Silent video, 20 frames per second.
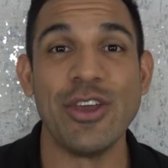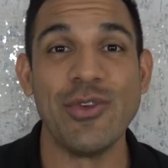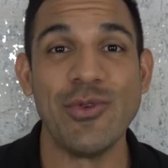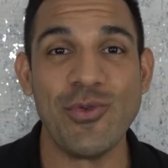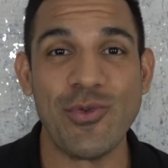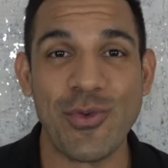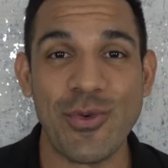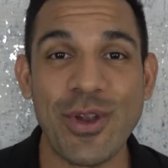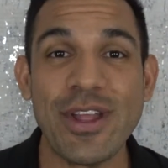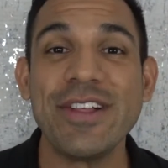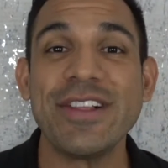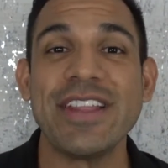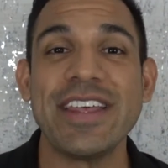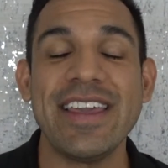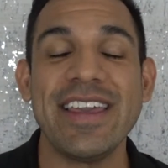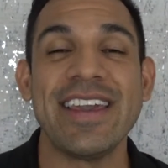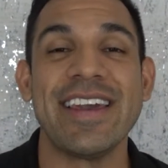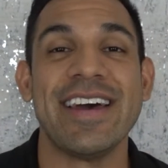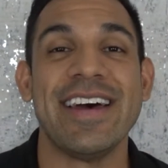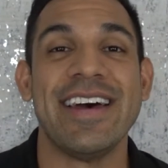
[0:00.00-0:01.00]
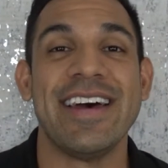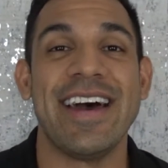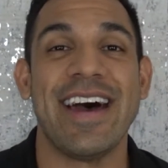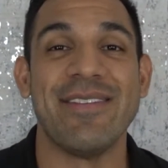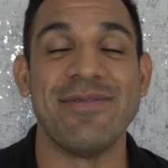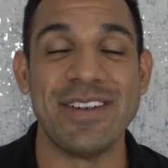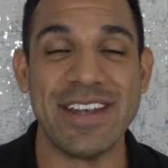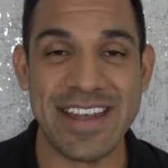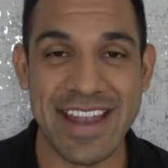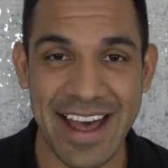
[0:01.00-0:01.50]
You really
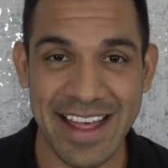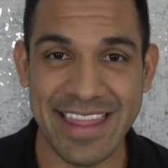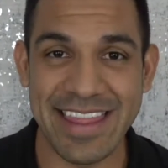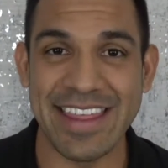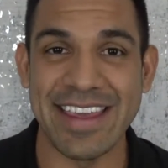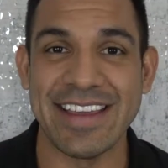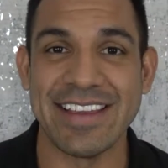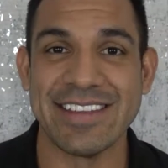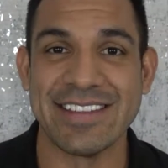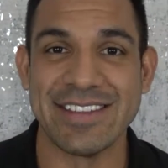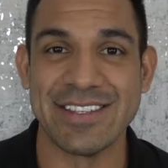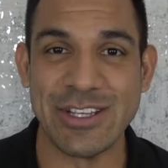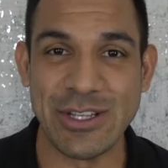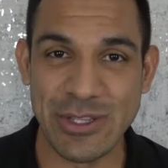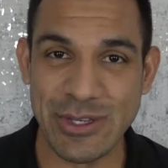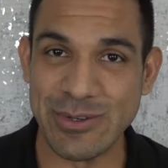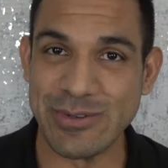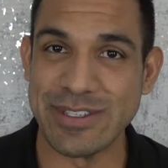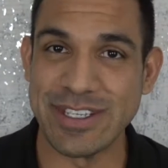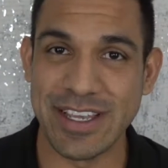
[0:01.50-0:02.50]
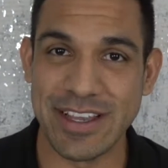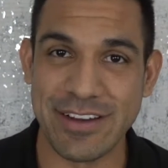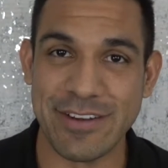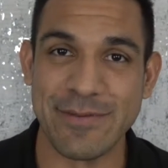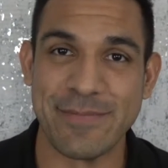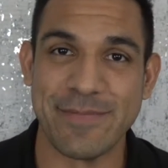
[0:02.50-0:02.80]
have nothing to lose here.